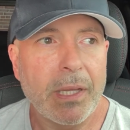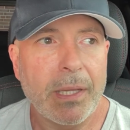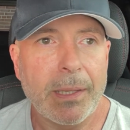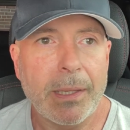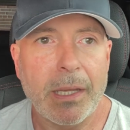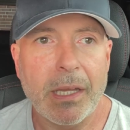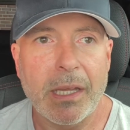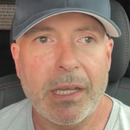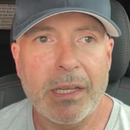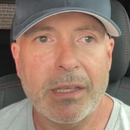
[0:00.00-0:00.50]

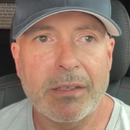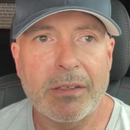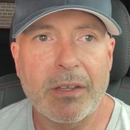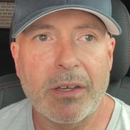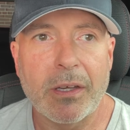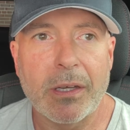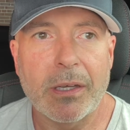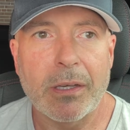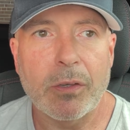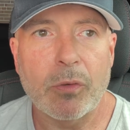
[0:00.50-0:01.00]
And
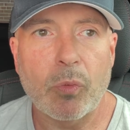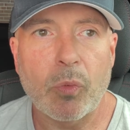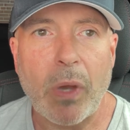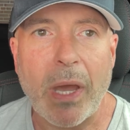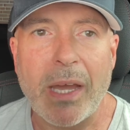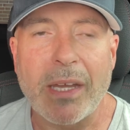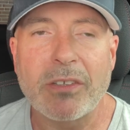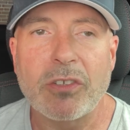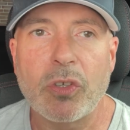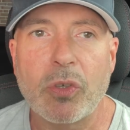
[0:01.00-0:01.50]

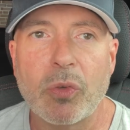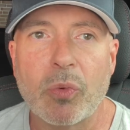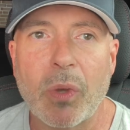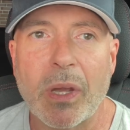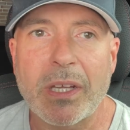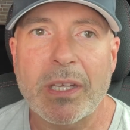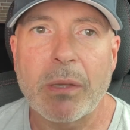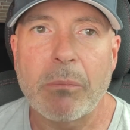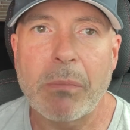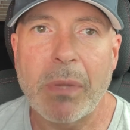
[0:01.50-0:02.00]
I do
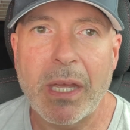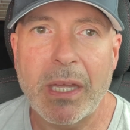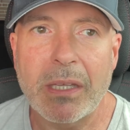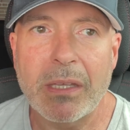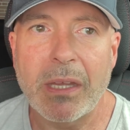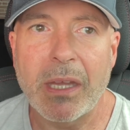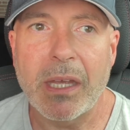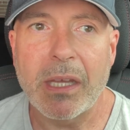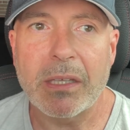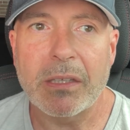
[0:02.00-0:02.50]
recommend
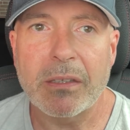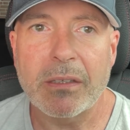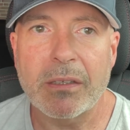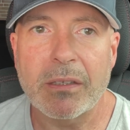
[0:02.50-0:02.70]
that